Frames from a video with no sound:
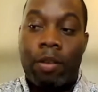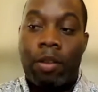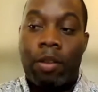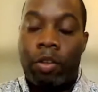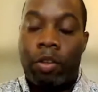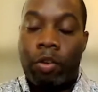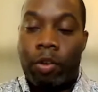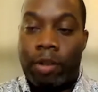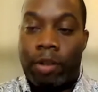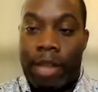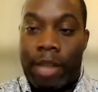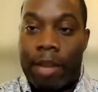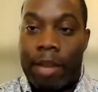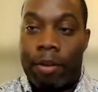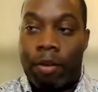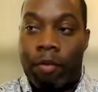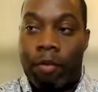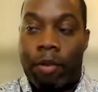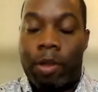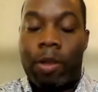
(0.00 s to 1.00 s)
your data
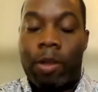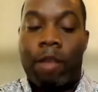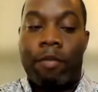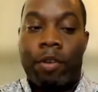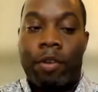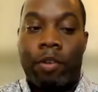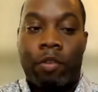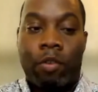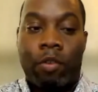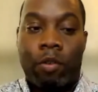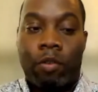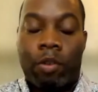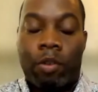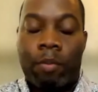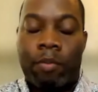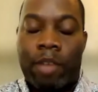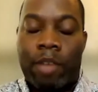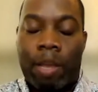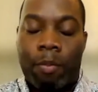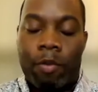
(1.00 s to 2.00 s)
or recover to
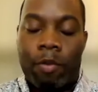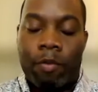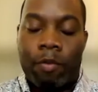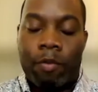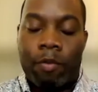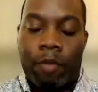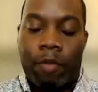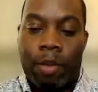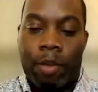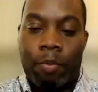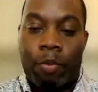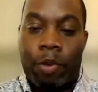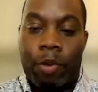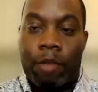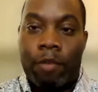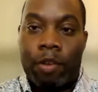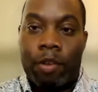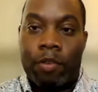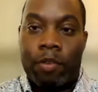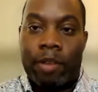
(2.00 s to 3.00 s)
some type of
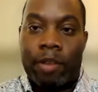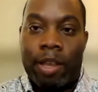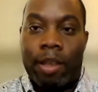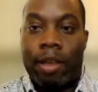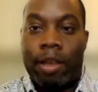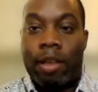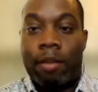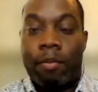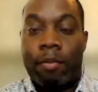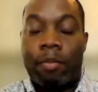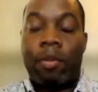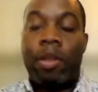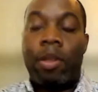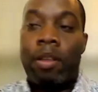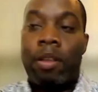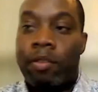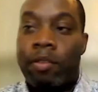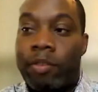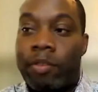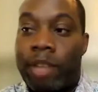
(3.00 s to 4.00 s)
previous
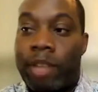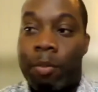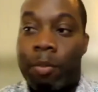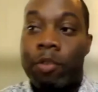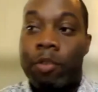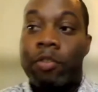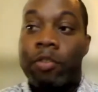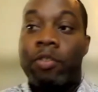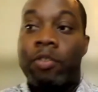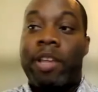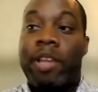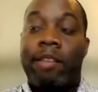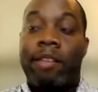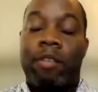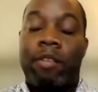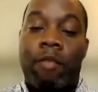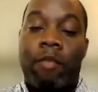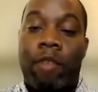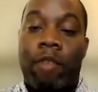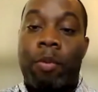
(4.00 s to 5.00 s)
stable
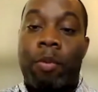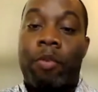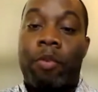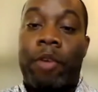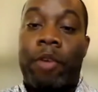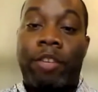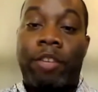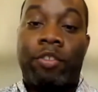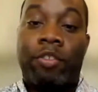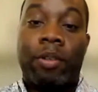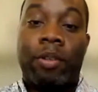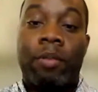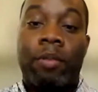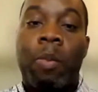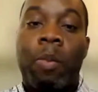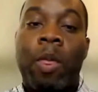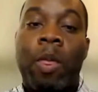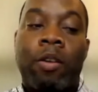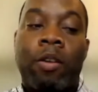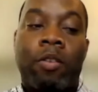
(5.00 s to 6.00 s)
state of operation,
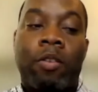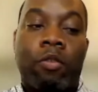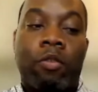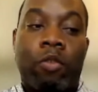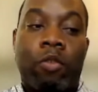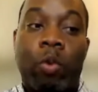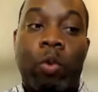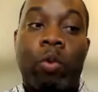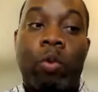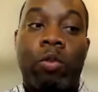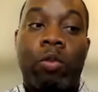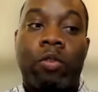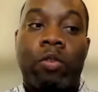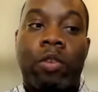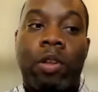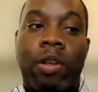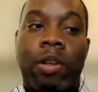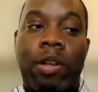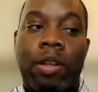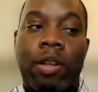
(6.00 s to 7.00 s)

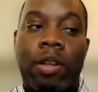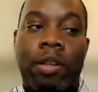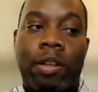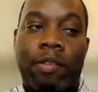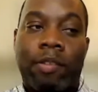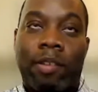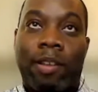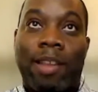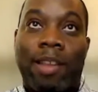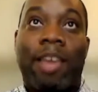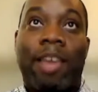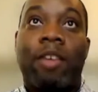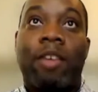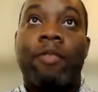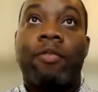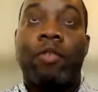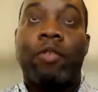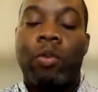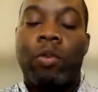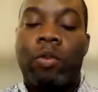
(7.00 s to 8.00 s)
there's a lack of
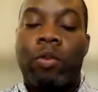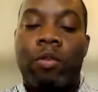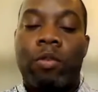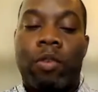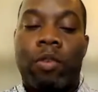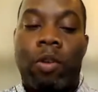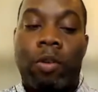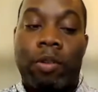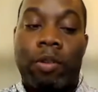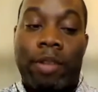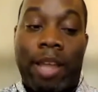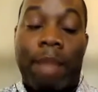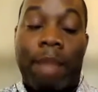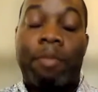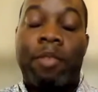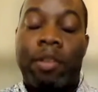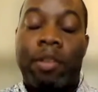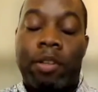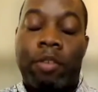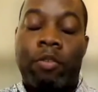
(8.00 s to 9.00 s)
tools or
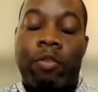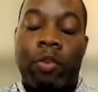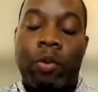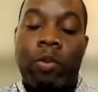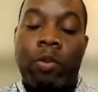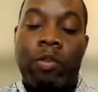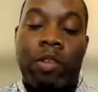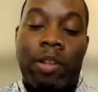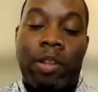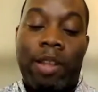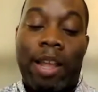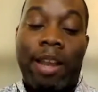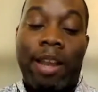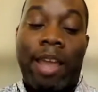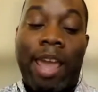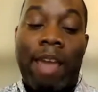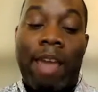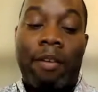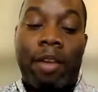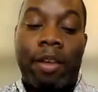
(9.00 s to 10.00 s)
depth of the tools in that
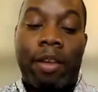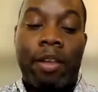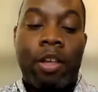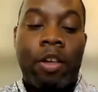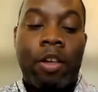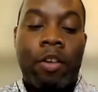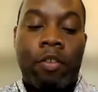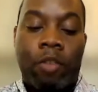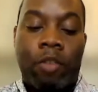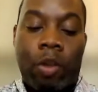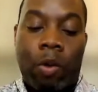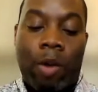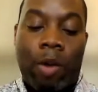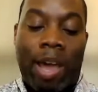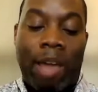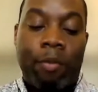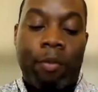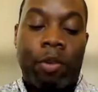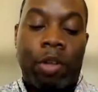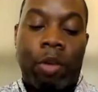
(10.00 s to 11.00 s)
area. So
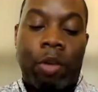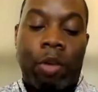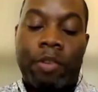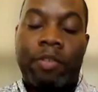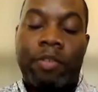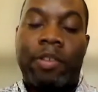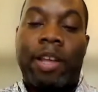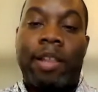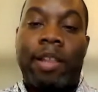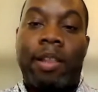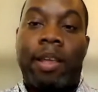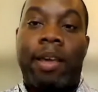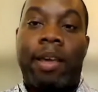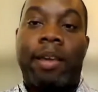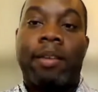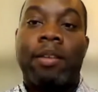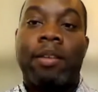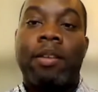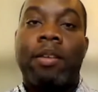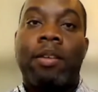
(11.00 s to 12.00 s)
I will always start
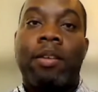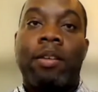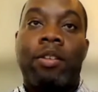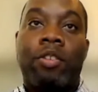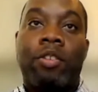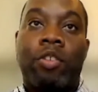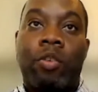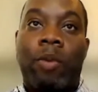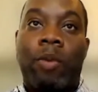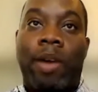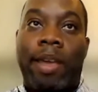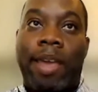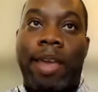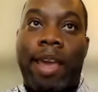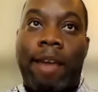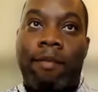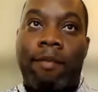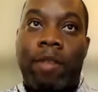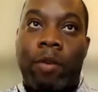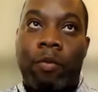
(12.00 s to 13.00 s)
there. Do I
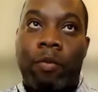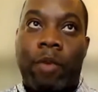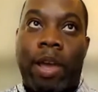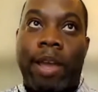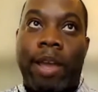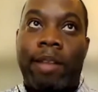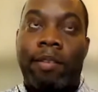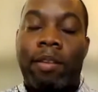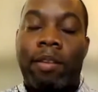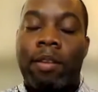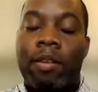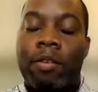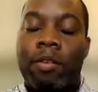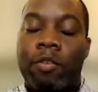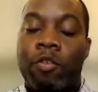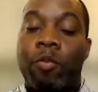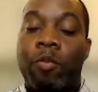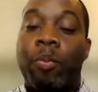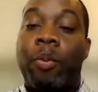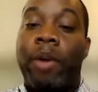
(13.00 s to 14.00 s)
have the right
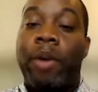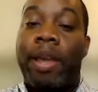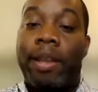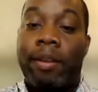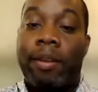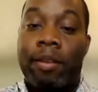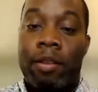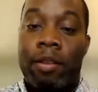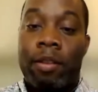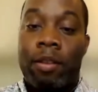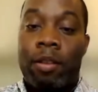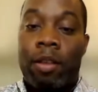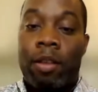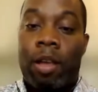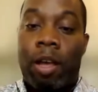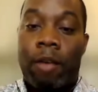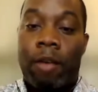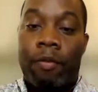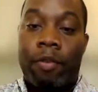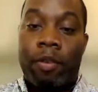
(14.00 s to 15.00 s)
spread
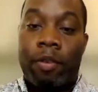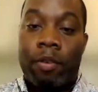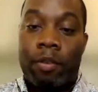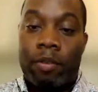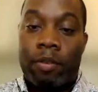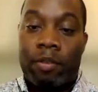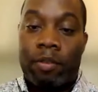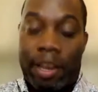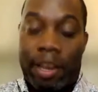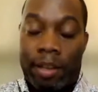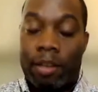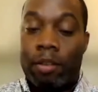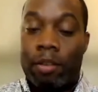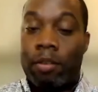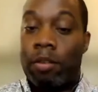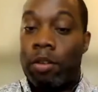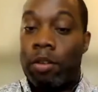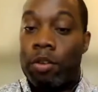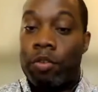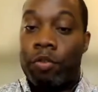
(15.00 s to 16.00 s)
of
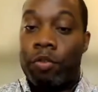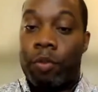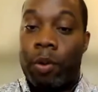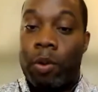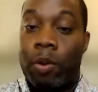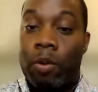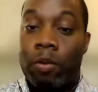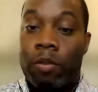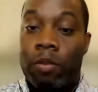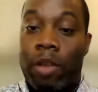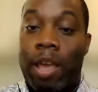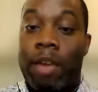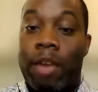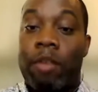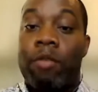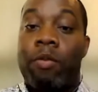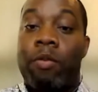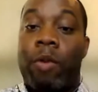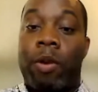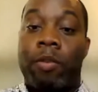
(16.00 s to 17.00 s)
technical controls
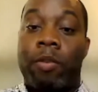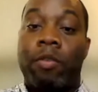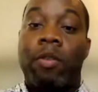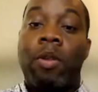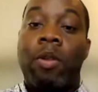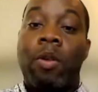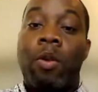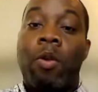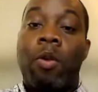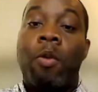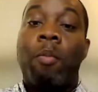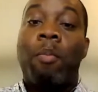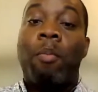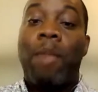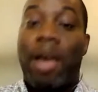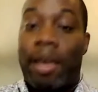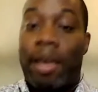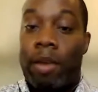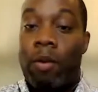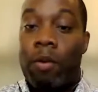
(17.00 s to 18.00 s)
across
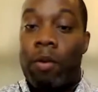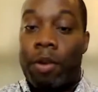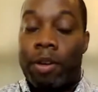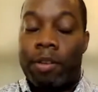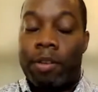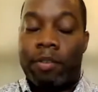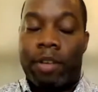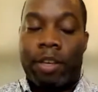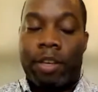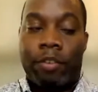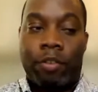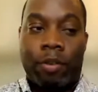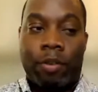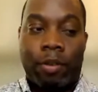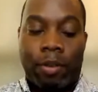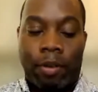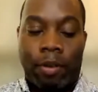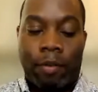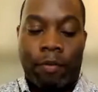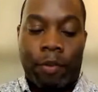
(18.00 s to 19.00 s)
my organization?
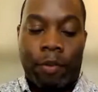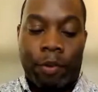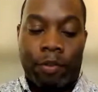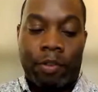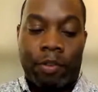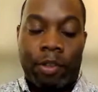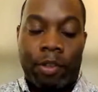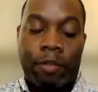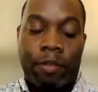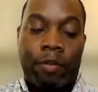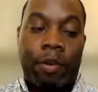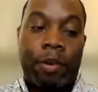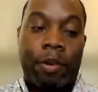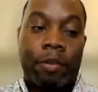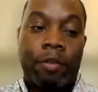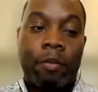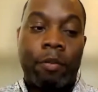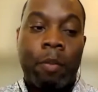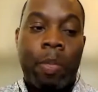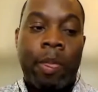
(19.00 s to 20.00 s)
First things
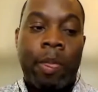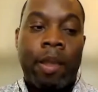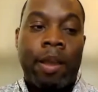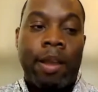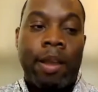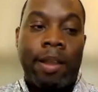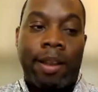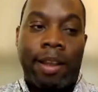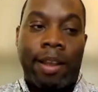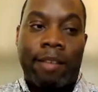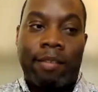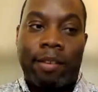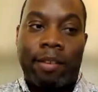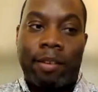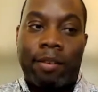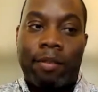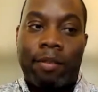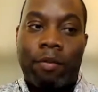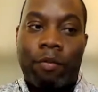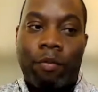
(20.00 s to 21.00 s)
first. And then as
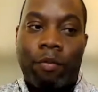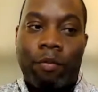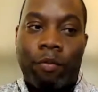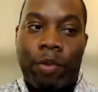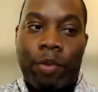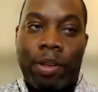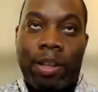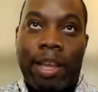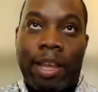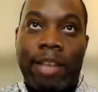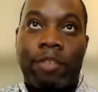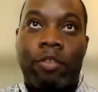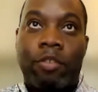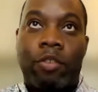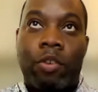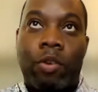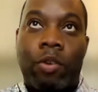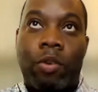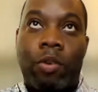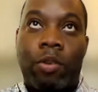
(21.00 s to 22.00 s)
it relates
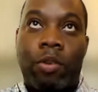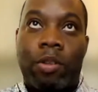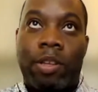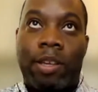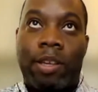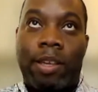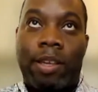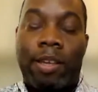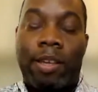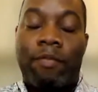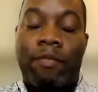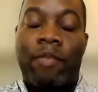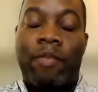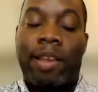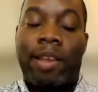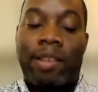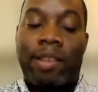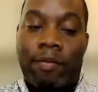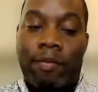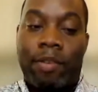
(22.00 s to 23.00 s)
to the
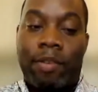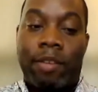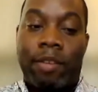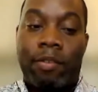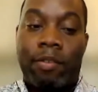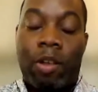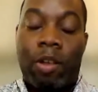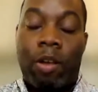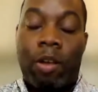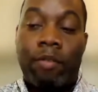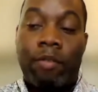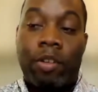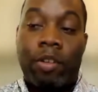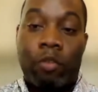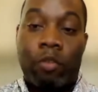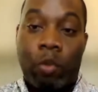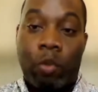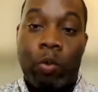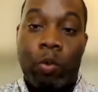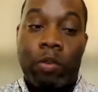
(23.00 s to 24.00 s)
effectiveness of the
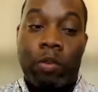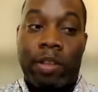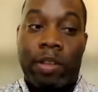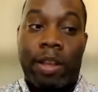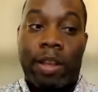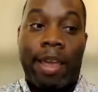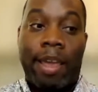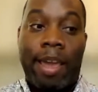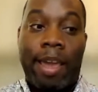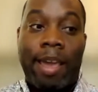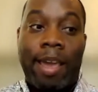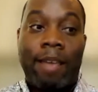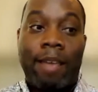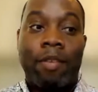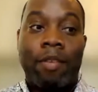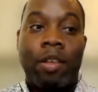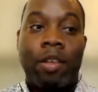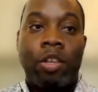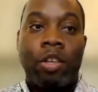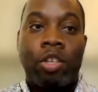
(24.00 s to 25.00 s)
tools that I have,
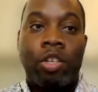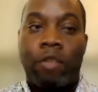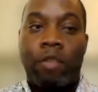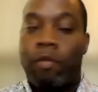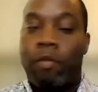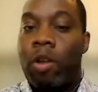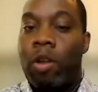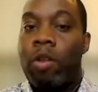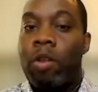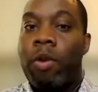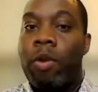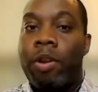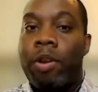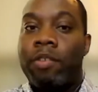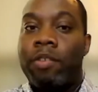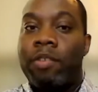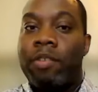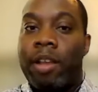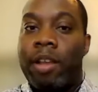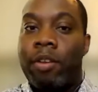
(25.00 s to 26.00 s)
you've got to
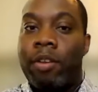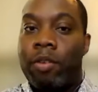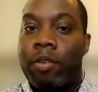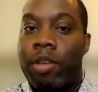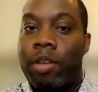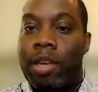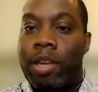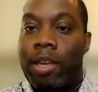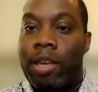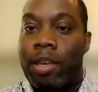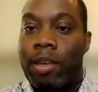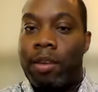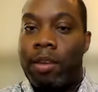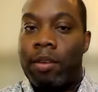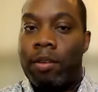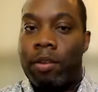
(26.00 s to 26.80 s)
understand your key